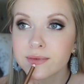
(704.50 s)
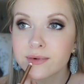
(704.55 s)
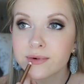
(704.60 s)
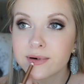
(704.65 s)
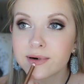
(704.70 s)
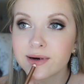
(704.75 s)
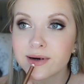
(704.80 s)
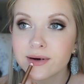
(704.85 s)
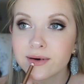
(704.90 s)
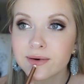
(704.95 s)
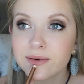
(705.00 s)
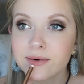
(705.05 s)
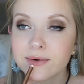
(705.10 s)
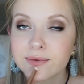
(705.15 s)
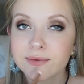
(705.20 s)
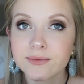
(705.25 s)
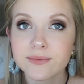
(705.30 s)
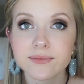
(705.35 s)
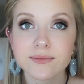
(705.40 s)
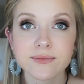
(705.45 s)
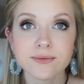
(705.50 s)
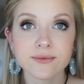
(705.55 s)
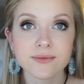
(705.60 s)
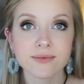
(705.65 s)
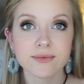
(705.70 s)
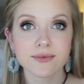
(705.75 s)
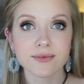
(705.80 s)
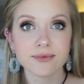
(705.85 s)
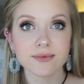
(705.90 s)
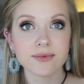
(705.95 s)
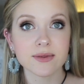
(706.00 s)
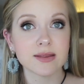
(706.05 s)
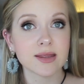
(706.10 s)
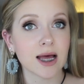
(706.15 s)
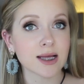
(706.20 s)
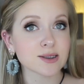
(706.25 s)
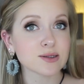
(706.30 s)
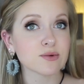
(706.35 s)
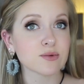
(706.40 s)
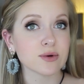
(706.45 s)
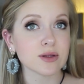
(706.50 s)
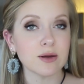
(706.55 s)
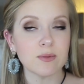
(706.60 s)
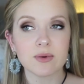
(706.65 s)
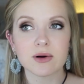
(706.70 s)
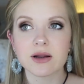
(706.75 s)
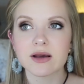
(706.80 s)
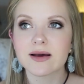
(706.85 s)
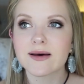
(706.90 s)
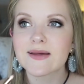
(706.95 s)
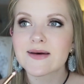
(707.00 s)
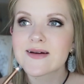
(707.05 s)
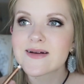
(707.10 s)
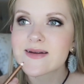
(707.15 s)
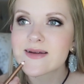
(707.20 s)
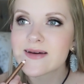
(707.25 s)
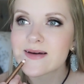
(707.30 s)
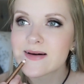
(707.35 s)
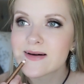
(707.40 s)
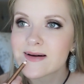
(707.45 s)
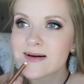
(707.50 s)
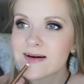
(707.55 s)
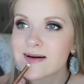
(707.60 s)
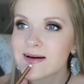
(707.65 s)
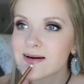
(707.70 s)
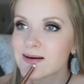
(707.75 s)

Wow. And that's a really pretty color too.